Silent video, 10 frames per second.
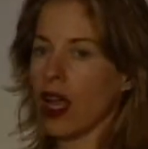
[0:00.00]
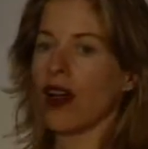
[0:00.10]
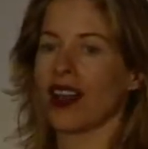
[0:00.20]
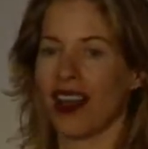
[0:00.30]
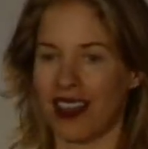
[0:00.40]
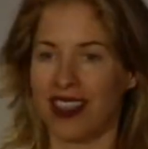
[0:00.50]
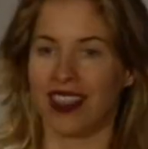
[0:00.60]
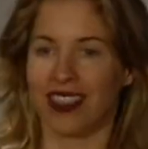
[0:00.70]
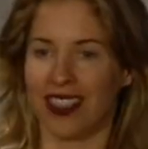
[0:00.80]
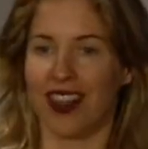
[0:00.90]
oh yeah, he
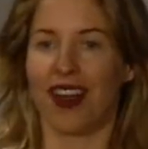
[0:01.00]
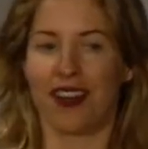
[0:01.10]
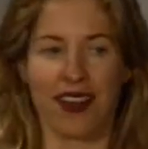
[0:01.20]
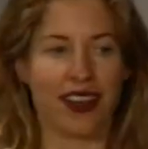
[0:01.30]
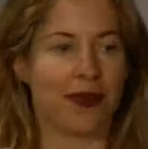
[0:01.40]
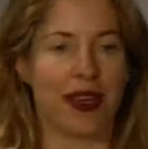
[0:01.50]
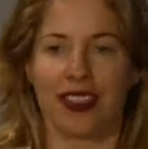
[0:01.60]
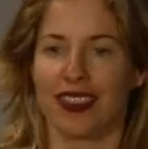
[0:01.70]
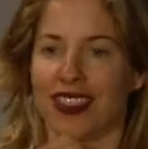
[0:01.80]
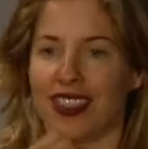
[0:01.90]
kicked me. It out. I read
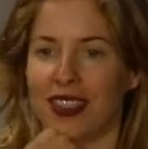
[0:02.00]
about his thing in